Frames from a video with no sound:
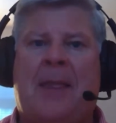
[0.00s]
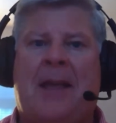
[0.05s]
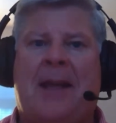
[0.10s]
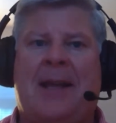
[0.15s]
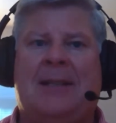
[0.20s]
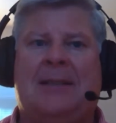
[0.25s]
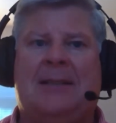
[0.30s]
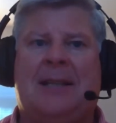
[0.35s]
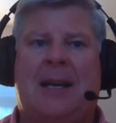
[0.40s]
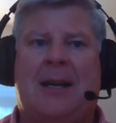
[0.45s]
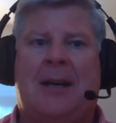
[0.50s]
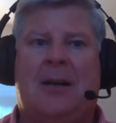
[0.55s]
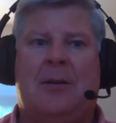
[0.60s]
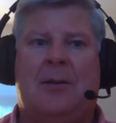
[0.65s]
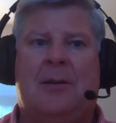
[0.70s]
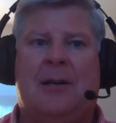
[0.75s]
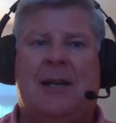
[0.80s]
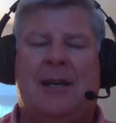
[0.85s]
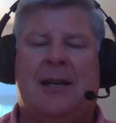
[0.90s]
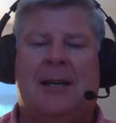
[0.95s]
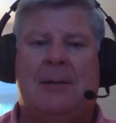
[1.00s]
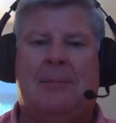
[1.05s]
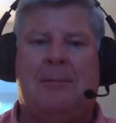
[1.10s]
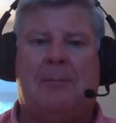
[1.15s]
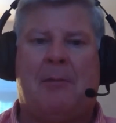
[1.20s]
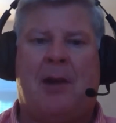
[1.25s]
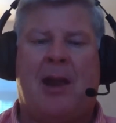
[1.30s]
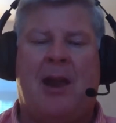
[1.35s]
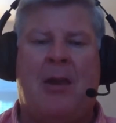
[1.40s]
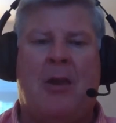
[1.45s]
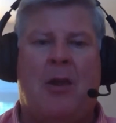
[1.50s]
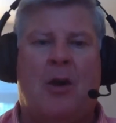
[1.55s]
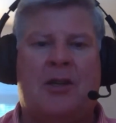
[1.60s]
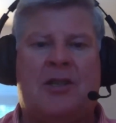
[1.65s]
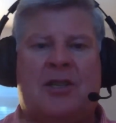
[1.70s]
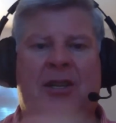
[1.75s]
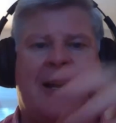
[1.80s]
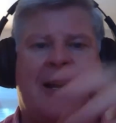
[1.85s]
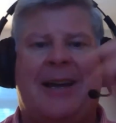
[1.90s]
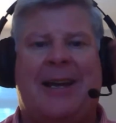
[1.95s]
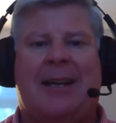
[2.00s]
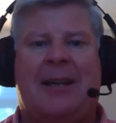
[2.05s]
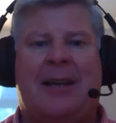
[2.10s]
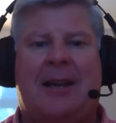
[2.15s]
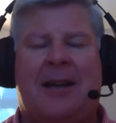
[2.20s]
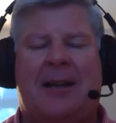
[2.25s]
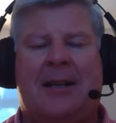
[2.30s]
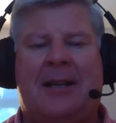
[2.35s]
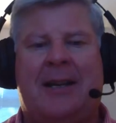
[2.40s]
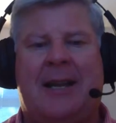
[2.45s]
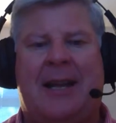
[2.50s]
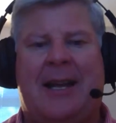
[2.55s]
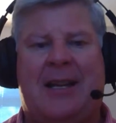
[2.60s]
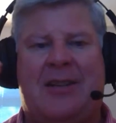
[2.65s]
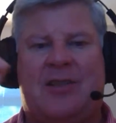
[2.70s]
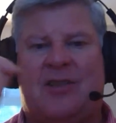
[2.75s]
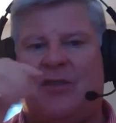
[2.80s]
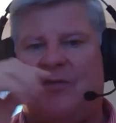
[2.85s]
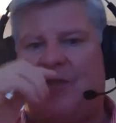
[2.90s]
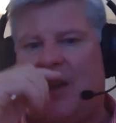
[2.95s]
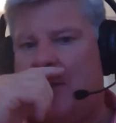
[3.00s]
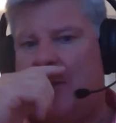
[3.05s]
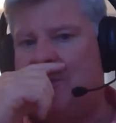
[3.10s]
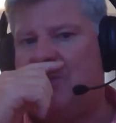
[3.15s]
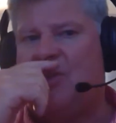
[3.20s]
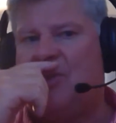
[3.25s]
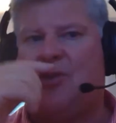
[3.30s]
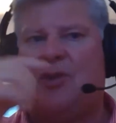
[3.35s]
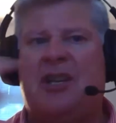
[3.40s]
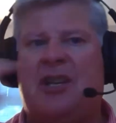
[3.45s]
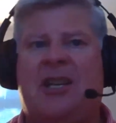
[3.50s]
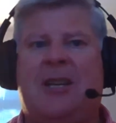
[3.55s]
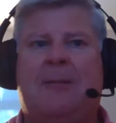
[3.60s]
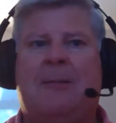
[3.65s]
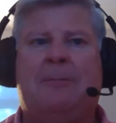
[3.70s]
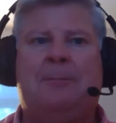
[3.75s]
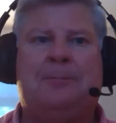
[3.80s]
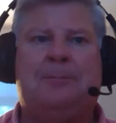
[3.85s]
And now it looks like it has the family tree.